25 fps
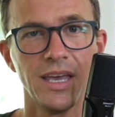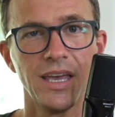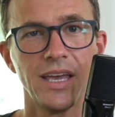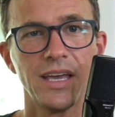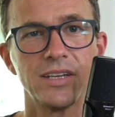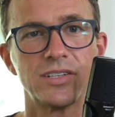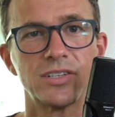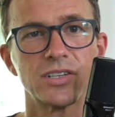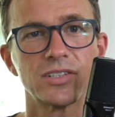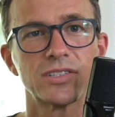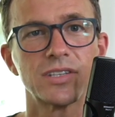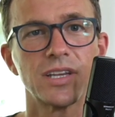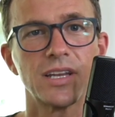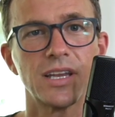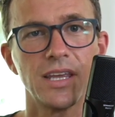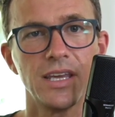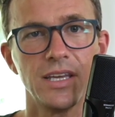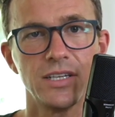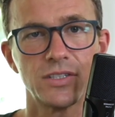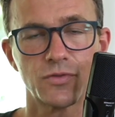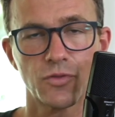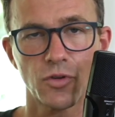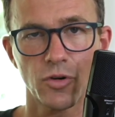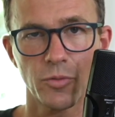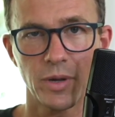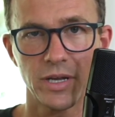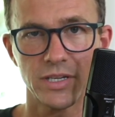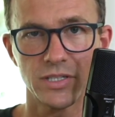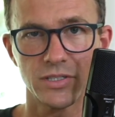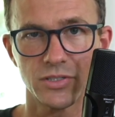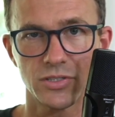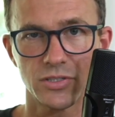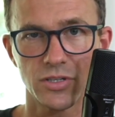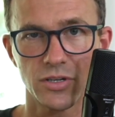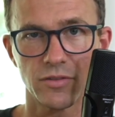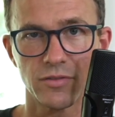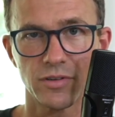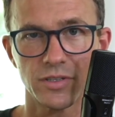it's just that each formation
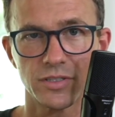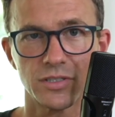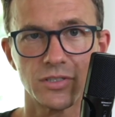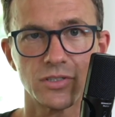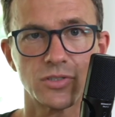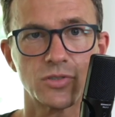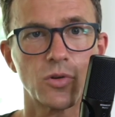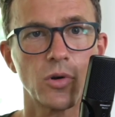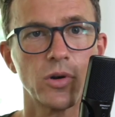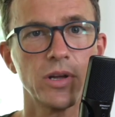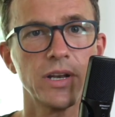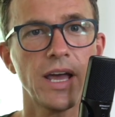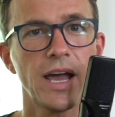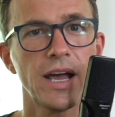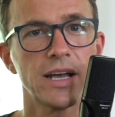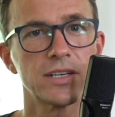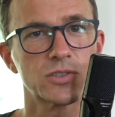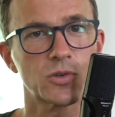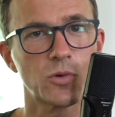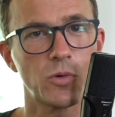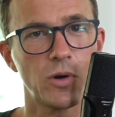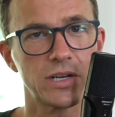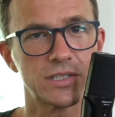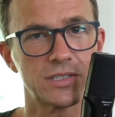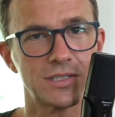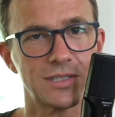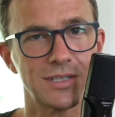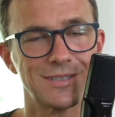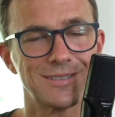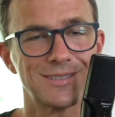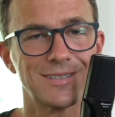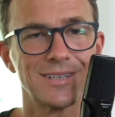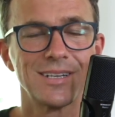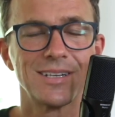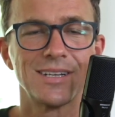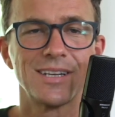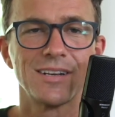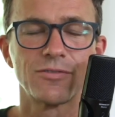service is going to ask questions
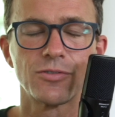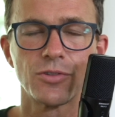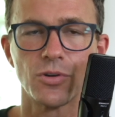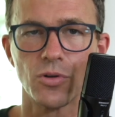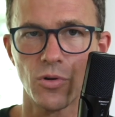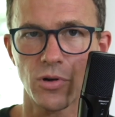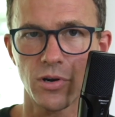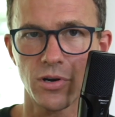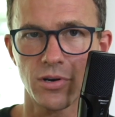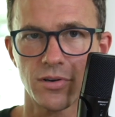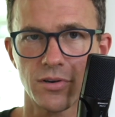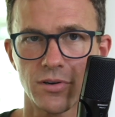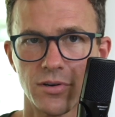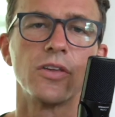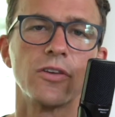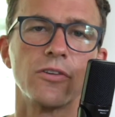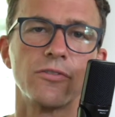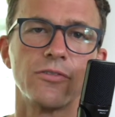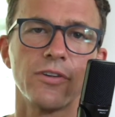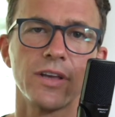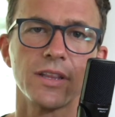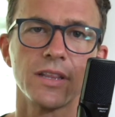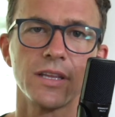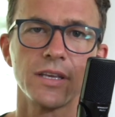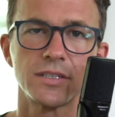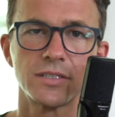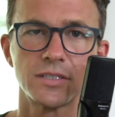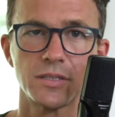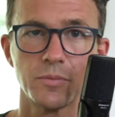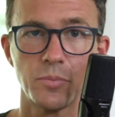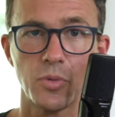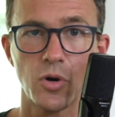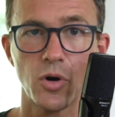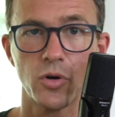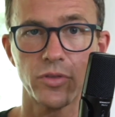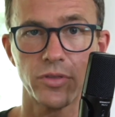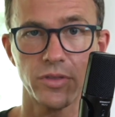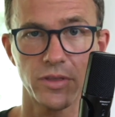in a different order. You'll find links to
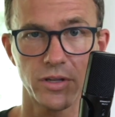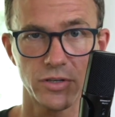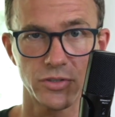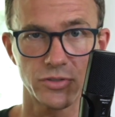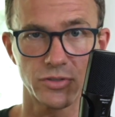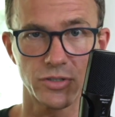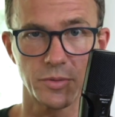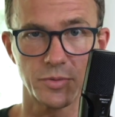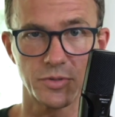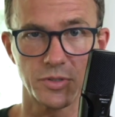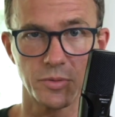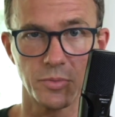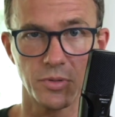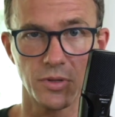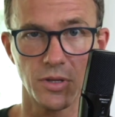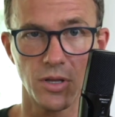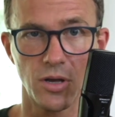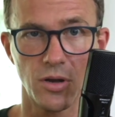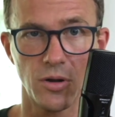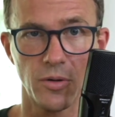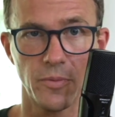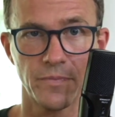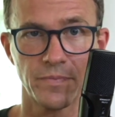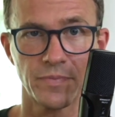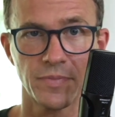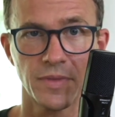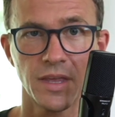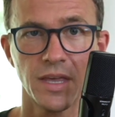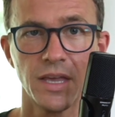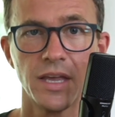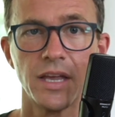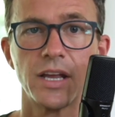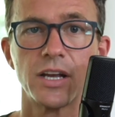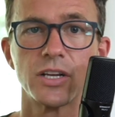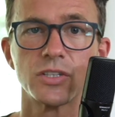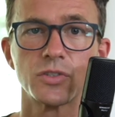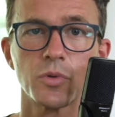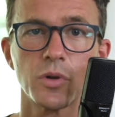both in the description below.
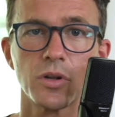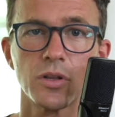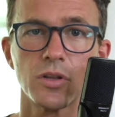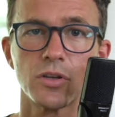Here's what it